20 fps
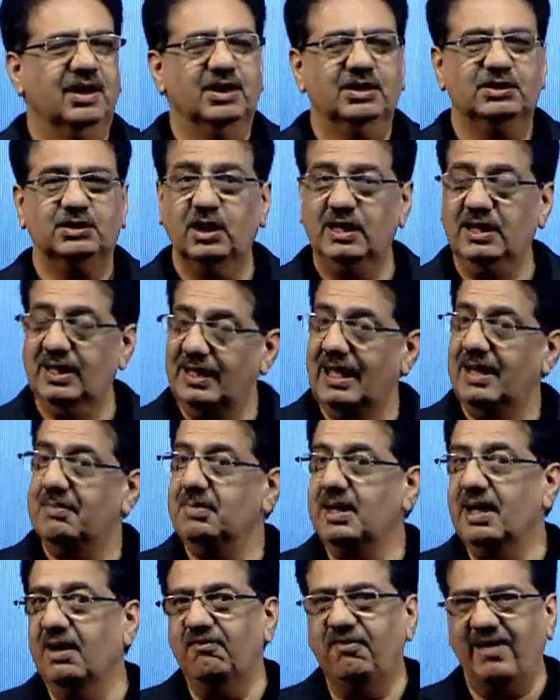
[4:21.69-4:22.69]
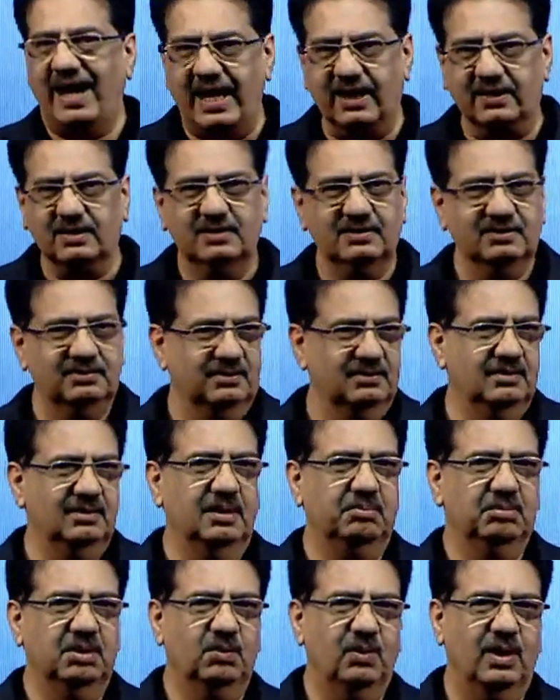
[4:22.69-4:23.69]
so he gave me a whack,
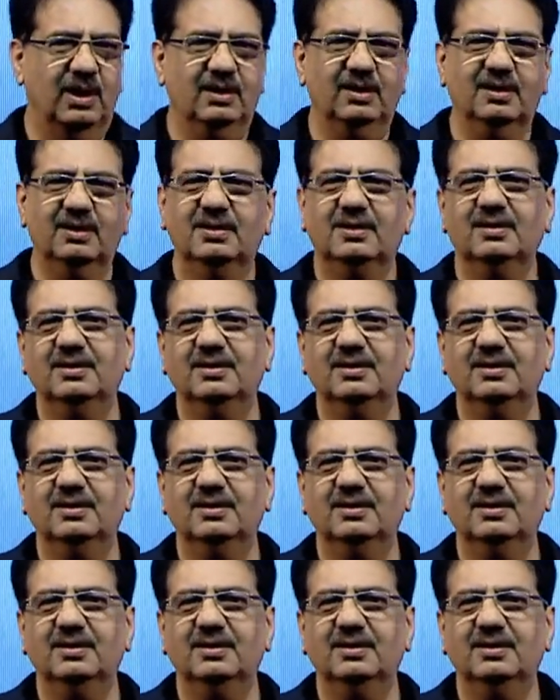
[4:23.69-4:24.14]
number one.